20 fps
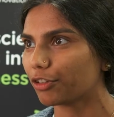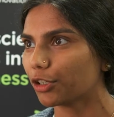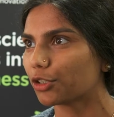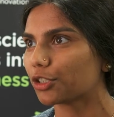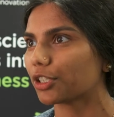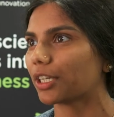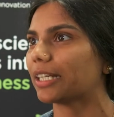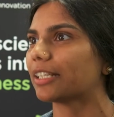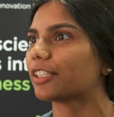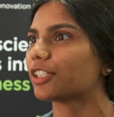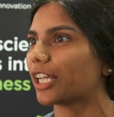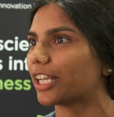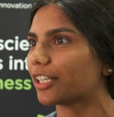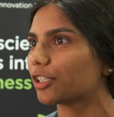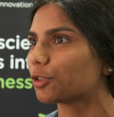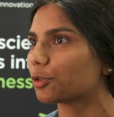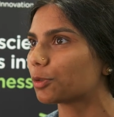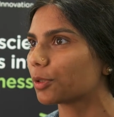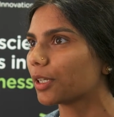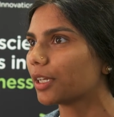future and
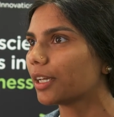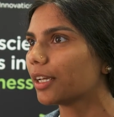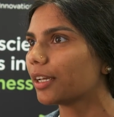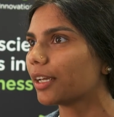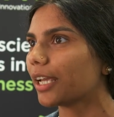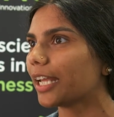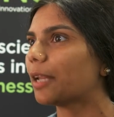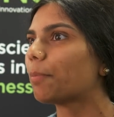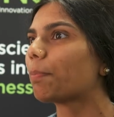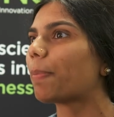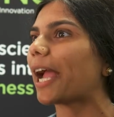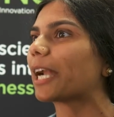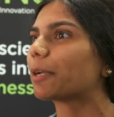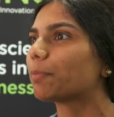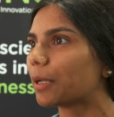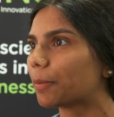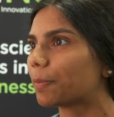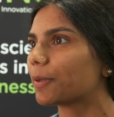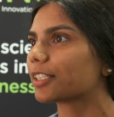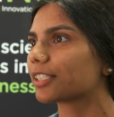change and
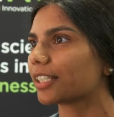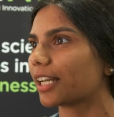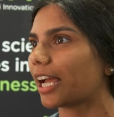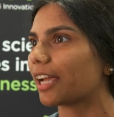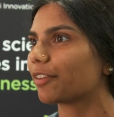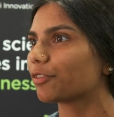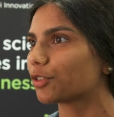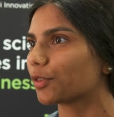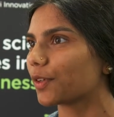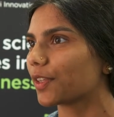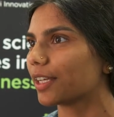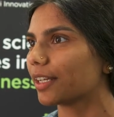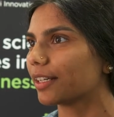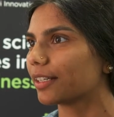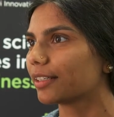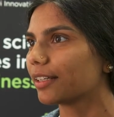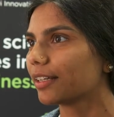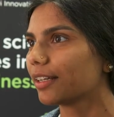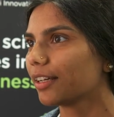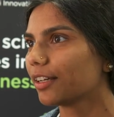impact people's lives with
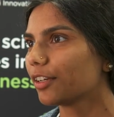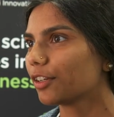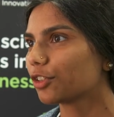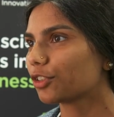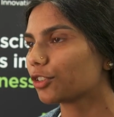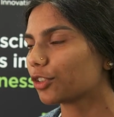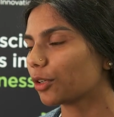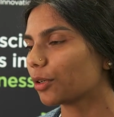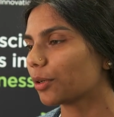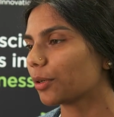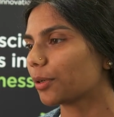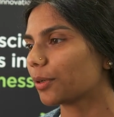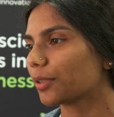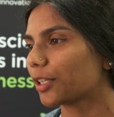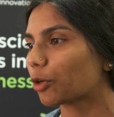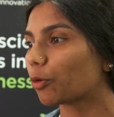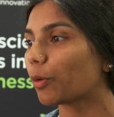it? So the